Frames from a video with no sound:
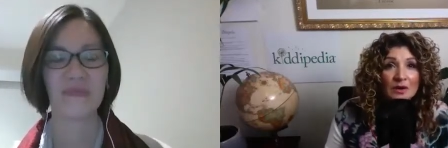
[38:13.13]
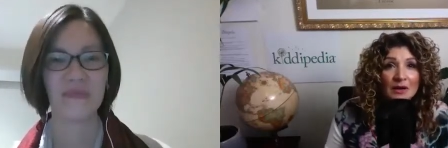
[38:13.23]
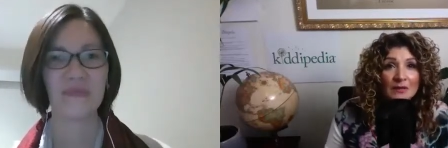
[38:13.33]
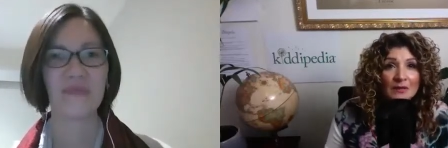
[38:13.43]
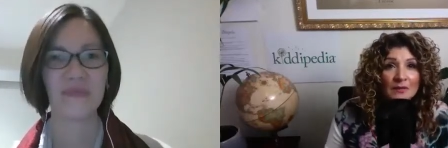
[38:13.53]

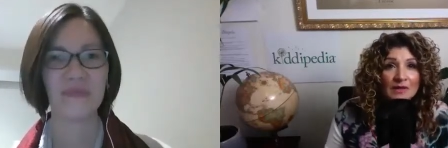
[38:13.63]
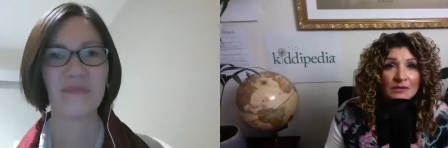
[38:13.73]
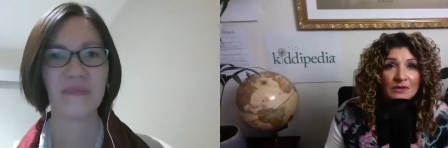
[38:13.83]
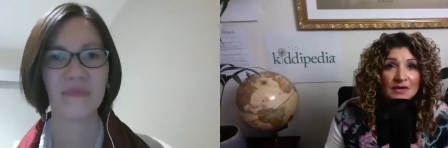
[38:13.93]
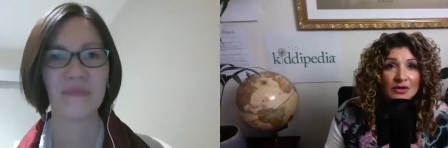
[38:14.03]
Speaker 1: Um, as
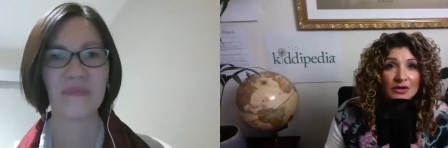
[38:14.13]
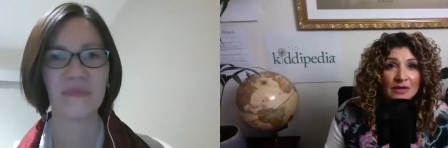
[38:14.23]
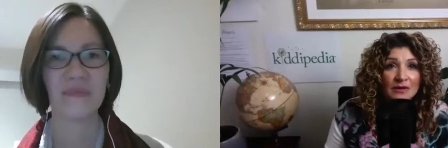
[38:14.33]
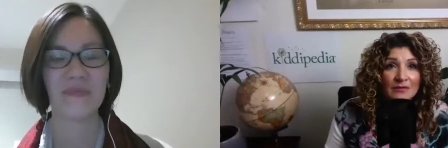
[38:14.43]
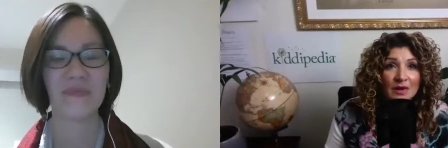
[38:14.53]
was saying
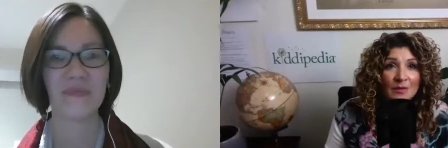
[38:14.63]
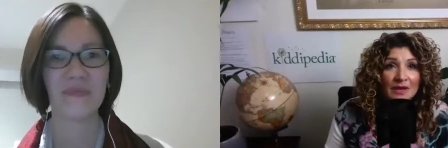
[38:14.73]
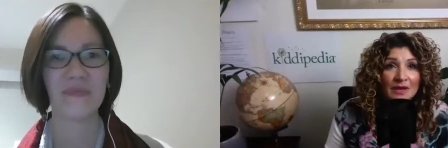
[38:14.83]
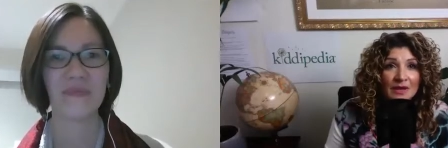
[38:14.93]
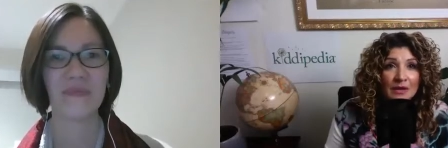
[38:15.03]
earlier, might
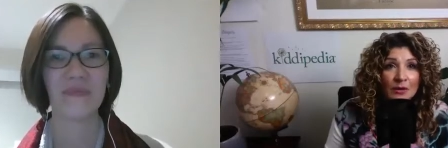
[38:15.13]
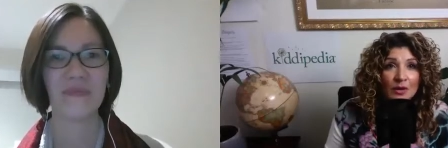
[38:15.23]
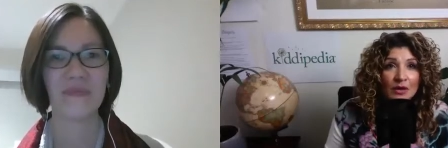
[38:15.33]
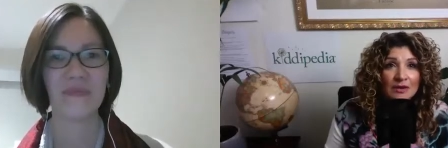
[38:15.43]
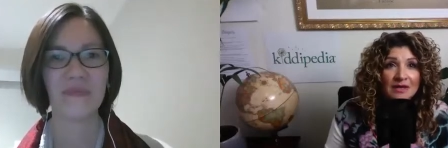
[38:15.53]
be a
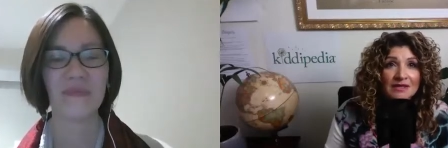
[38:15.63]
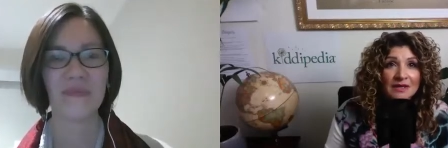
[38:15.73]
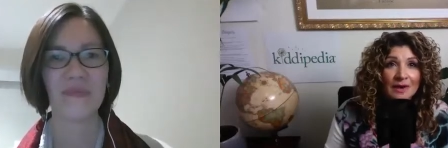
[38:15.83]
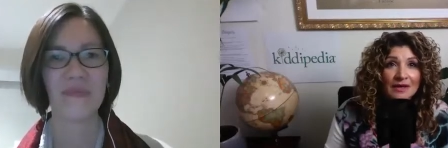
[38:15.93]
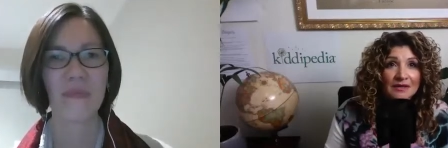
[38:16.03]
quicker and easier
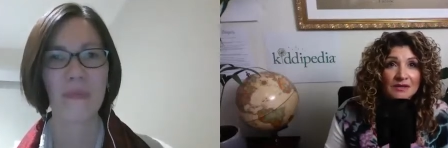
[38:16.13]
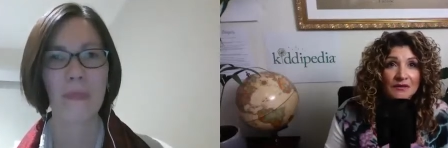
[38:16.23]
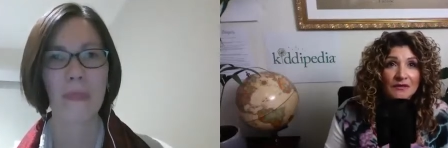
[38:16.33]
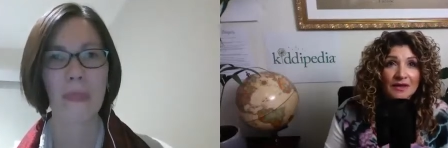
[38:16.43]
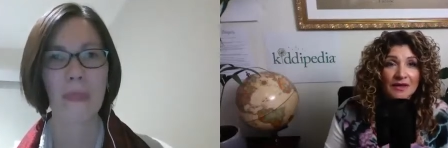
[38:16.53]
way to sort
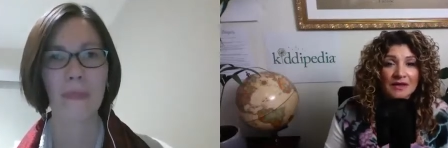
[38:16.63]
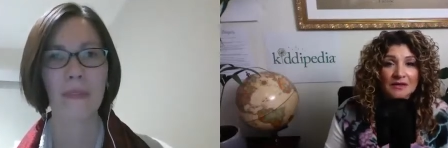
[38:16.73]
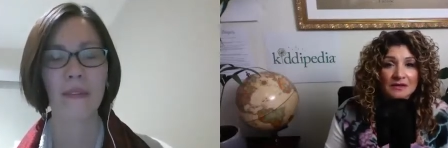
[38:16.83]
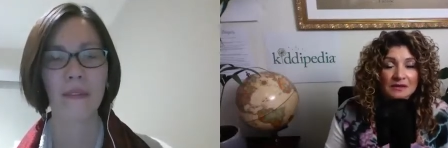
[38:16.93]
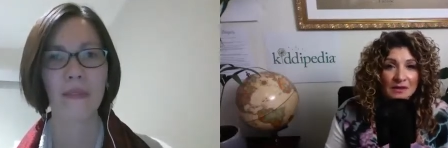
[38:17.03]
of get it
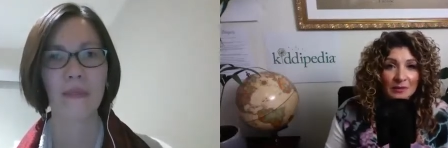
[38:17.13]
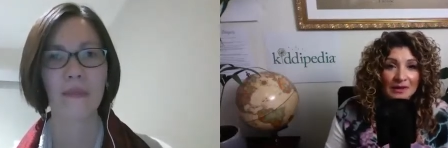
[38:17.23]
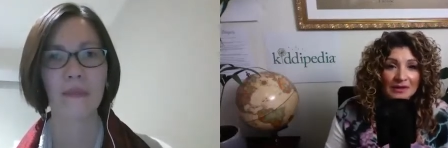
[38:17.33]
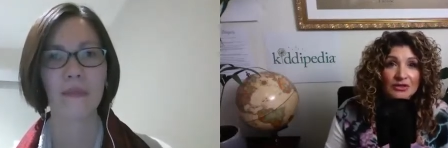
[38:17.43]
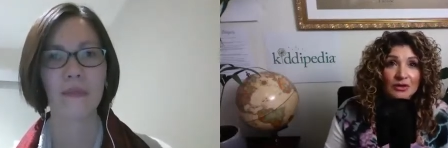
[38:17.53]
into the
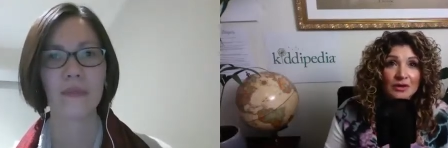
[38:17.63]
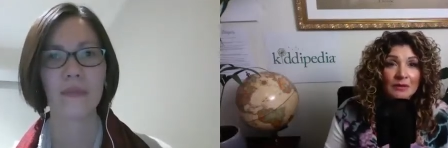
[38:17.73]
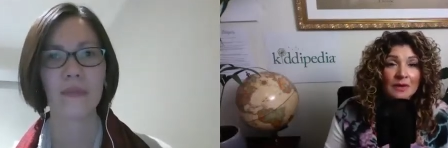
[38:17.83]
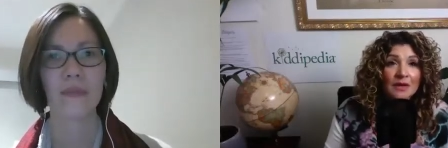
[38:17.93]
bloodstream.